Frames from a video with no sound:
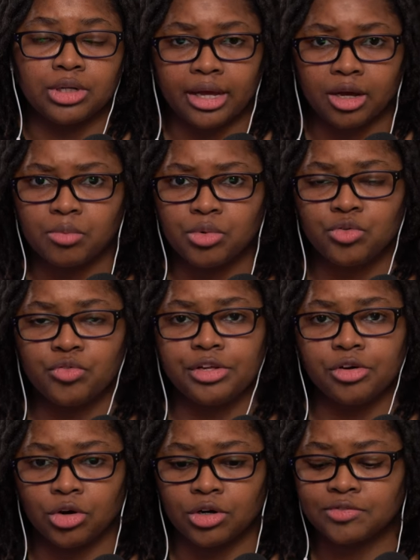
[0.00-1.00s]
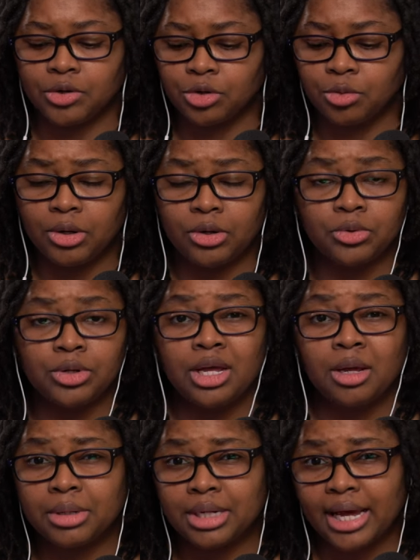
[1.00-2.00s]
like a movie or a photo mode,
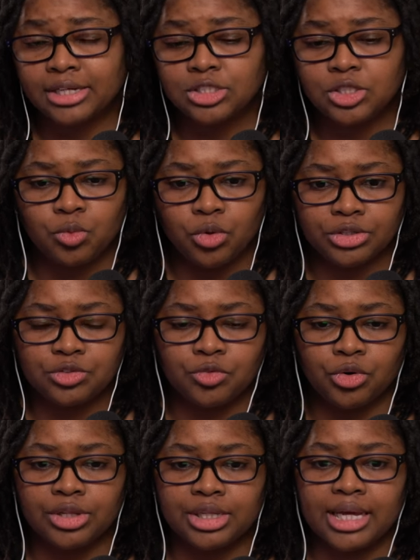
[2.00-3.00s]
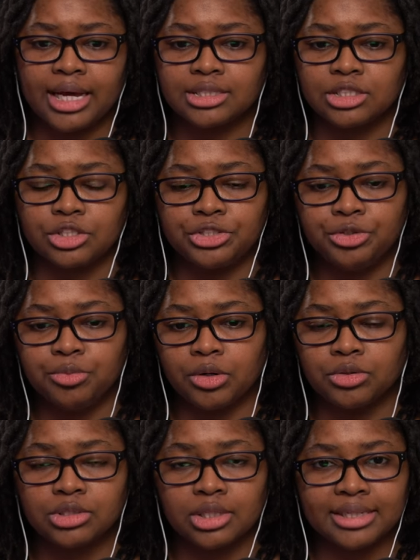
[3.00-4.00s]
but it actually works for the S&Q
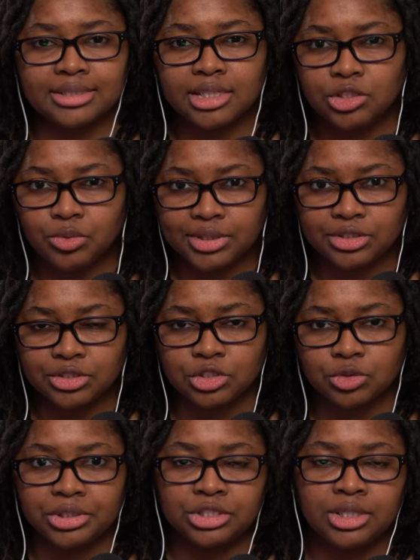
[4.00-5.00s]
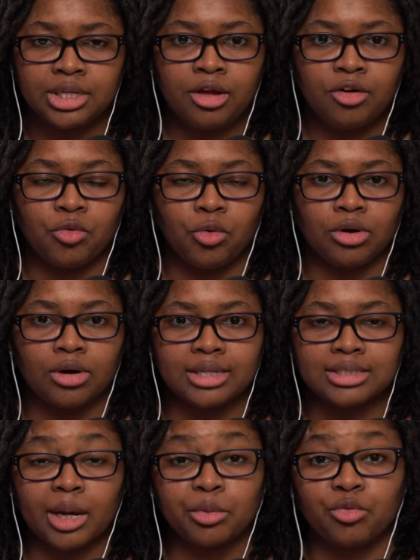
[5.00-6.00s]
mode. So let's say you wanted to switch for a
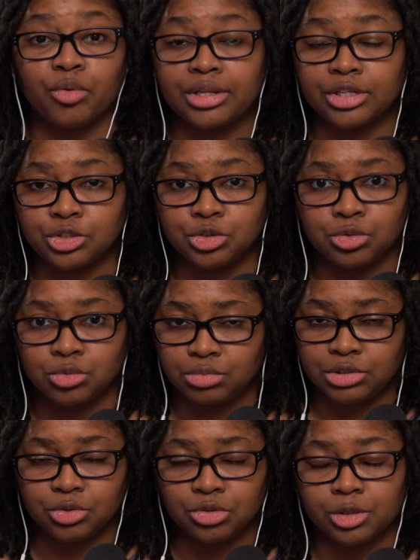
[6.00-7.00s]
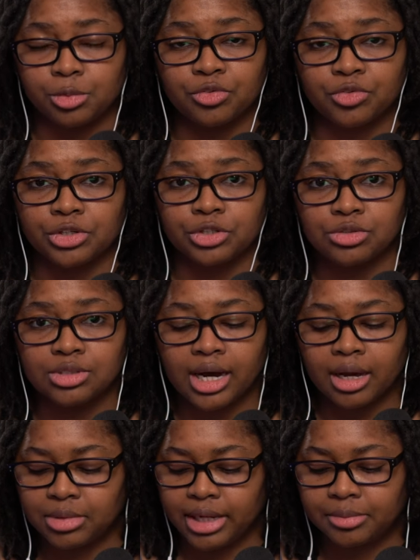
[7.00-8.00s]
type of way that you generally prefer to do
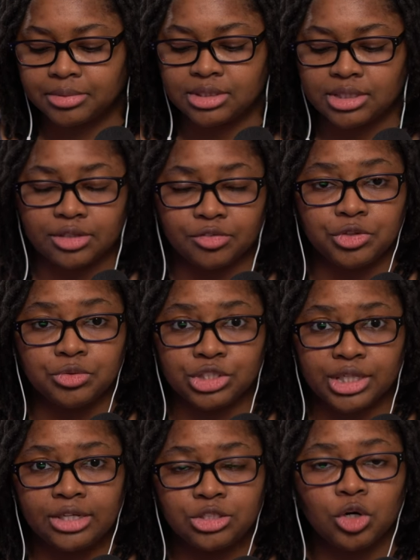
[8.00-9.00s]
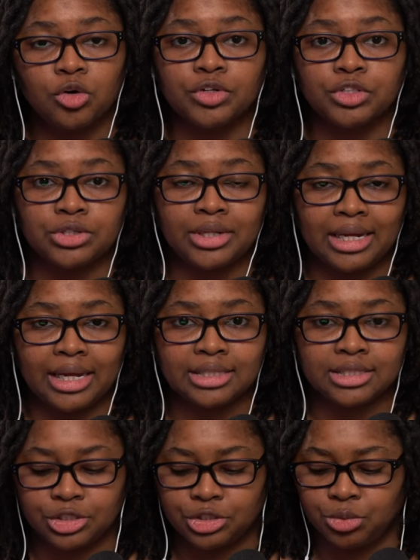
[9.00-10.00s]
time lapses. If you change over to that
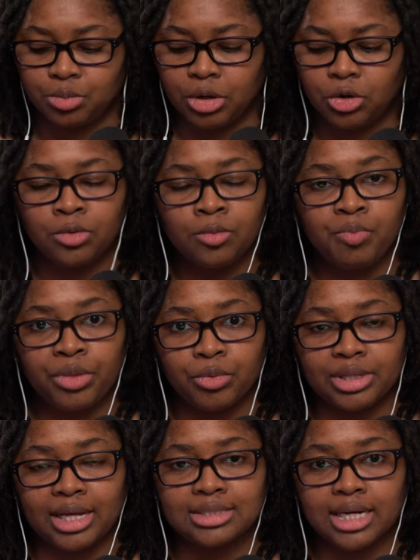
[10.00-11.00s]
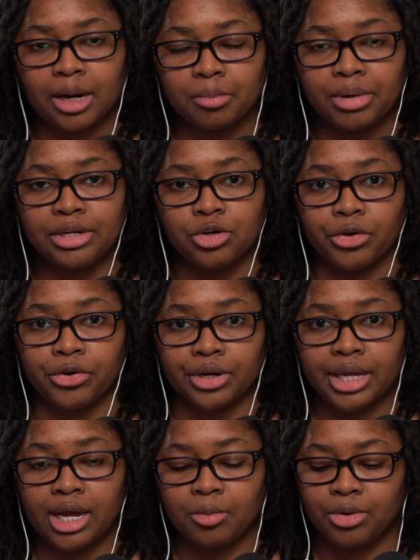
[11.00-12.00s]
S&Q mode with that top button on your
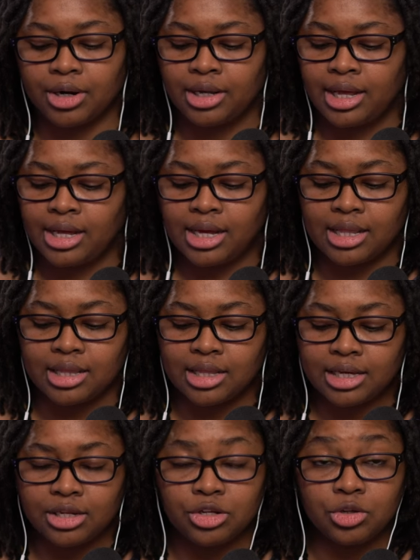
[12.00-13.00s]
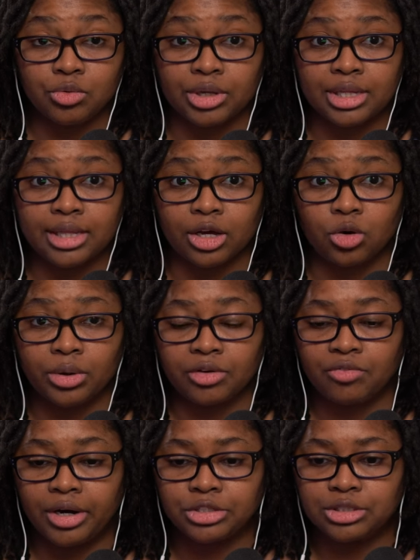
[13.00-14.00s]
camera, and then we hit that quick
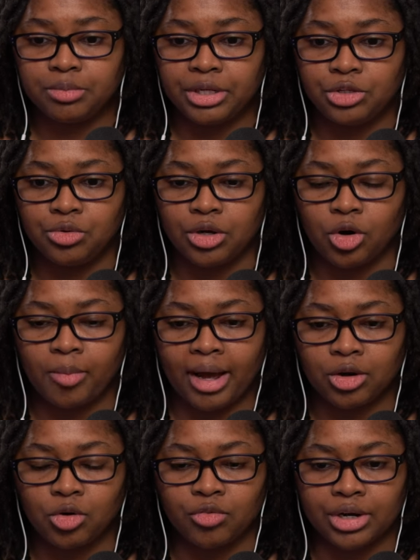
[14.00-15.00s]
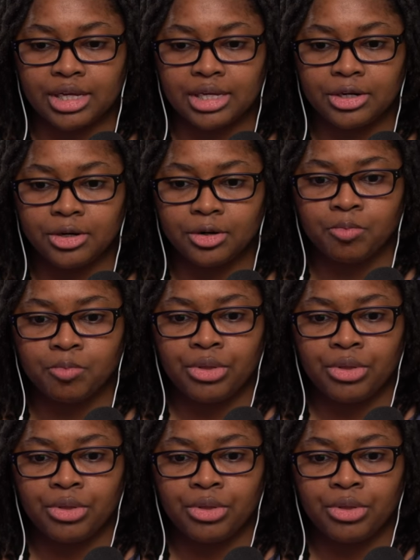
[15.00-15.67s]
function menu, go back over here,